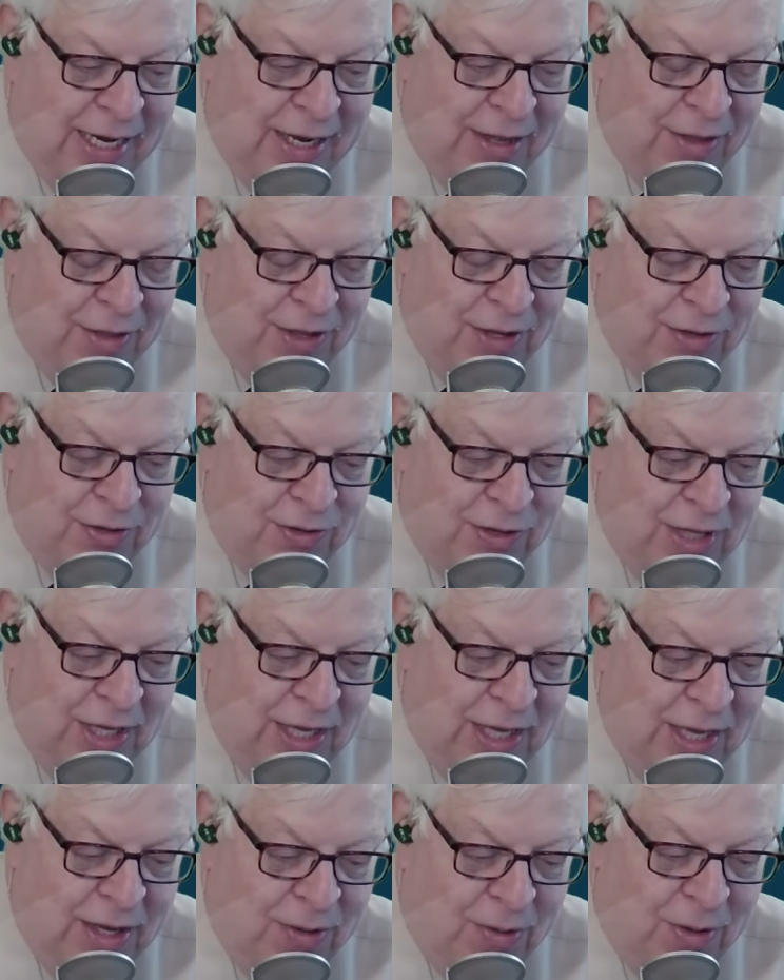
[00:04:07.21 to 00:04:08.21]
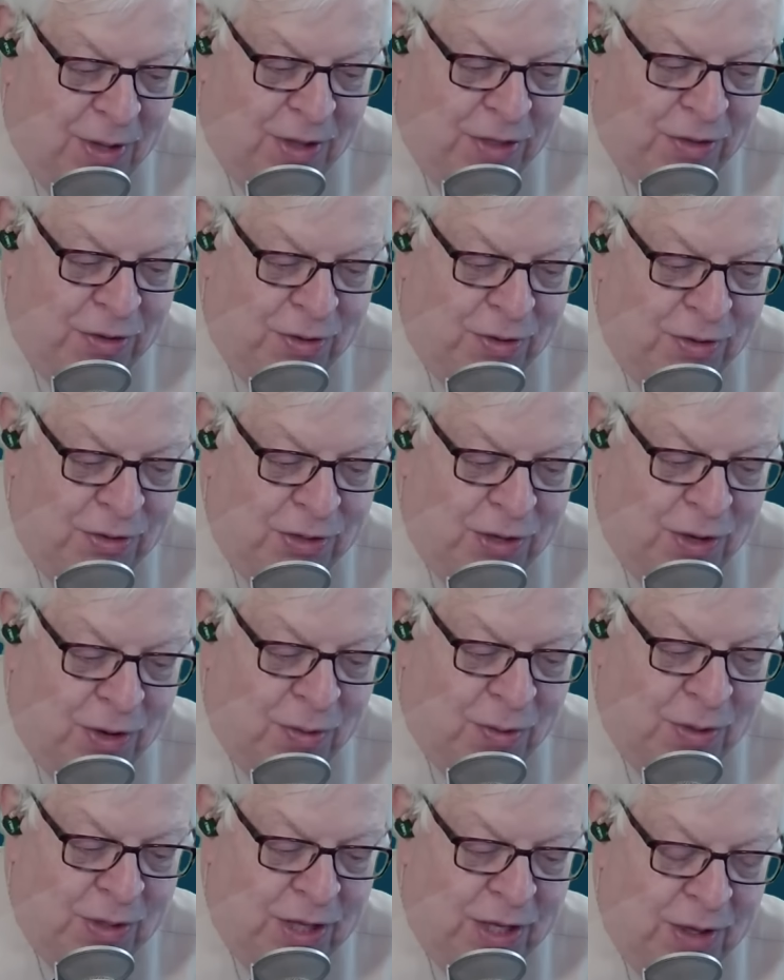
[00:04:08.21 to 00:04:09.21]
this, the authors
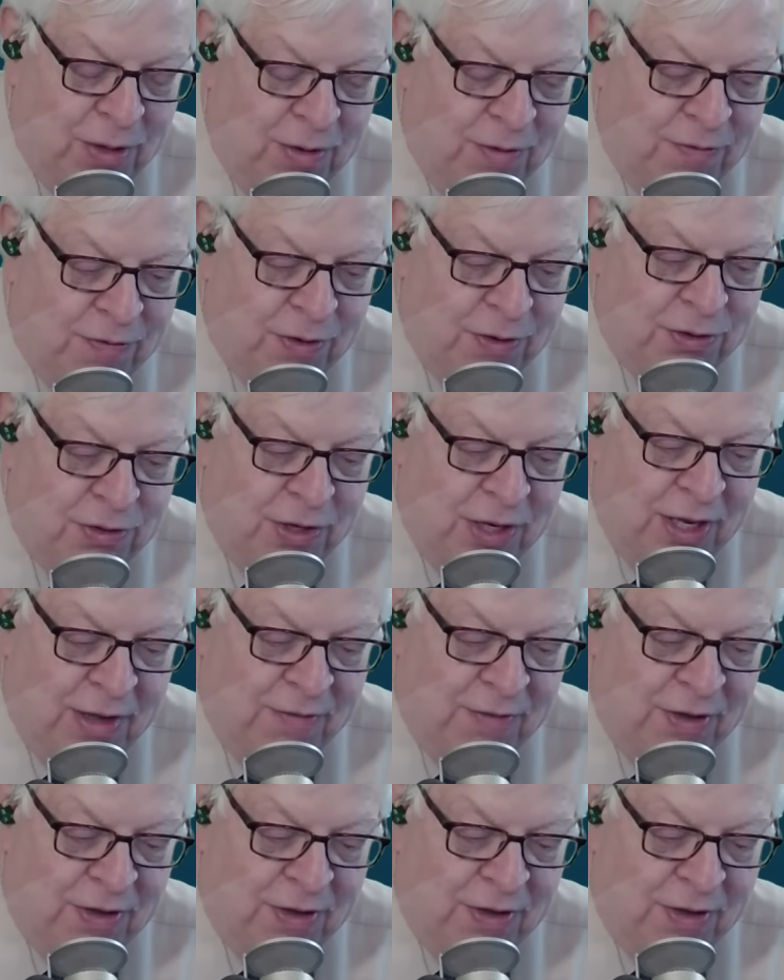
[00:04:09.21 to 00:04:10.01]
are with the University of